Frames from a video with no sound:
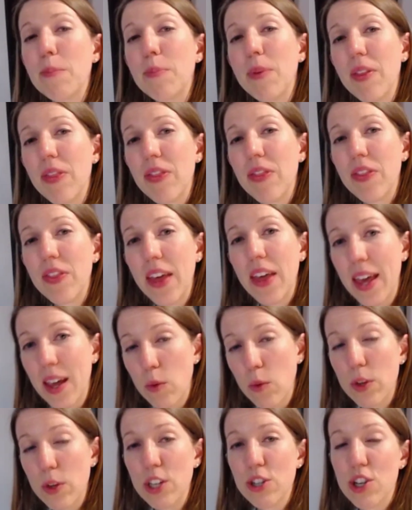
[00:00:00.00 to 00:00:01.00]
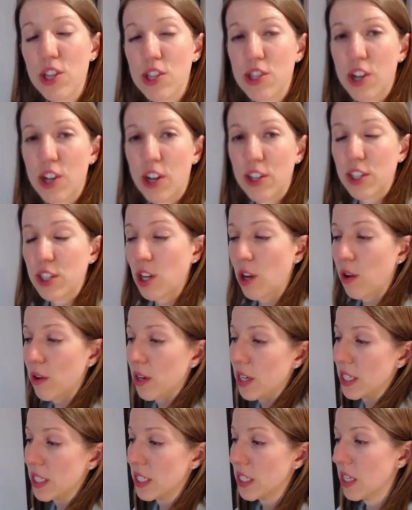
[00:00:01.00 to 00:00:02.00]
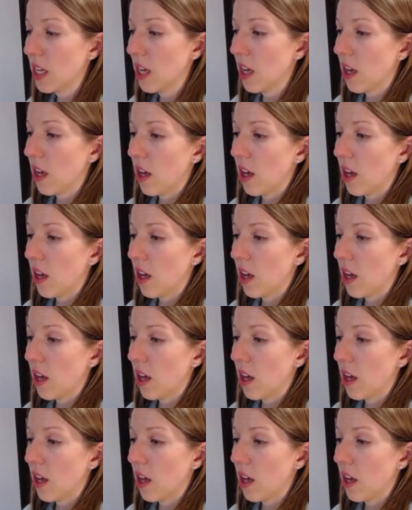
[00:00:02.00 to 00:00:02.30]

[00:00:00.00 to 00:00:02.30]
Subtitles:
But then what you should start to notice,